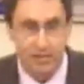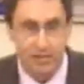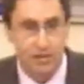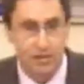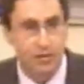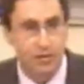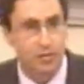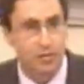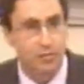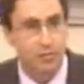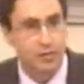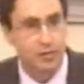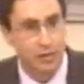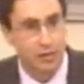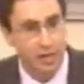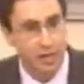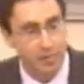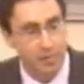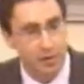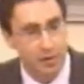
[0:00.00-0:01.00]
is going to be
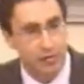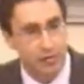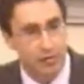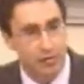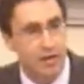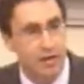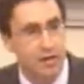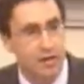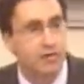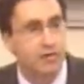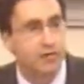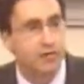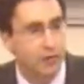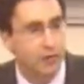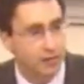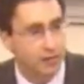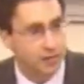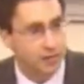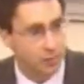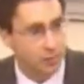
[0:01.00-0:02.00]
talking about credit
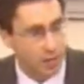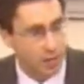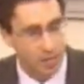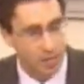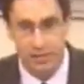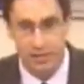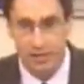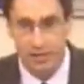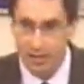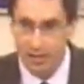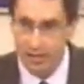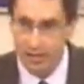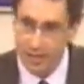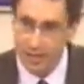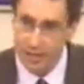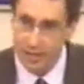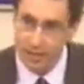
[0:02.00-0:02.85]
default swaps, and